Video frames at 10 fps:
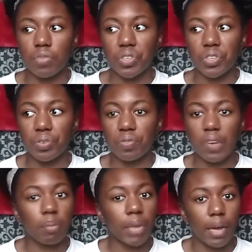to
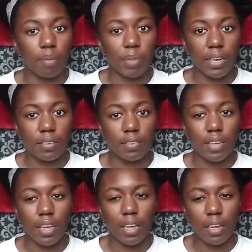find my happiness.
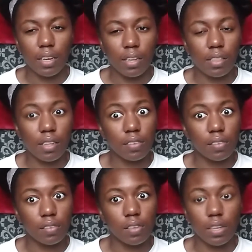And
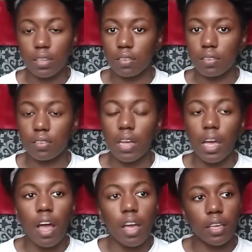this is
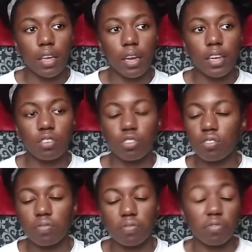getting
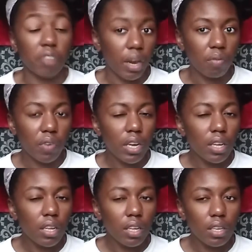just very
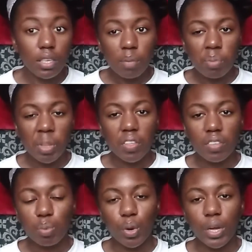deep at this
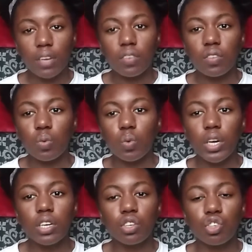point, so we're
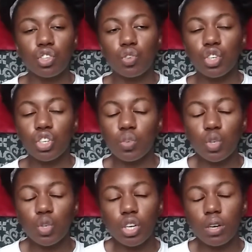
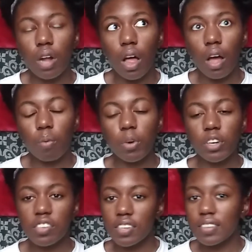
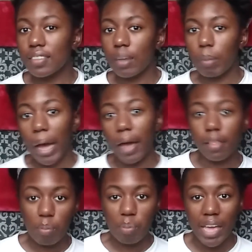just gonna step out of
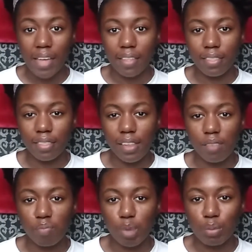the pit that
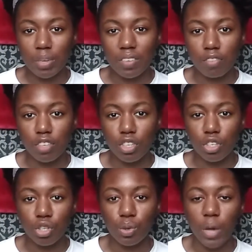I put myself
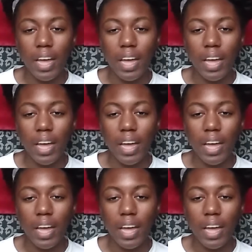into